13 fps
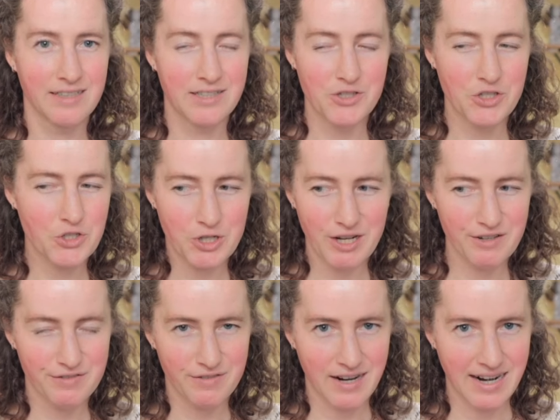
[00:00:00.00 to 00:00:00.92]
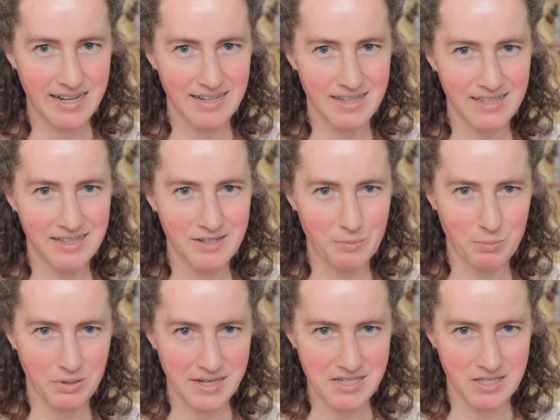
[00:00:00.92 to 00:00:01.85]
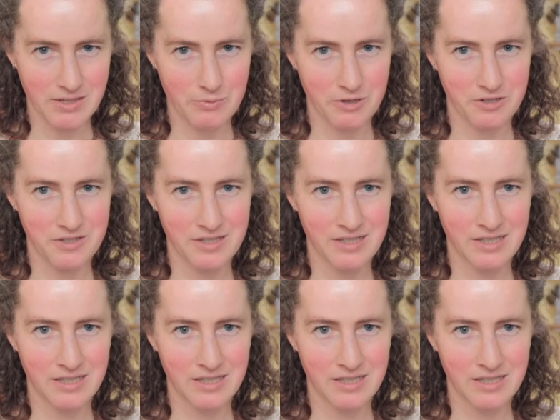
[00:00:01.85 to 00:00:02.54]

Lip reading: just trying to find your place in the world.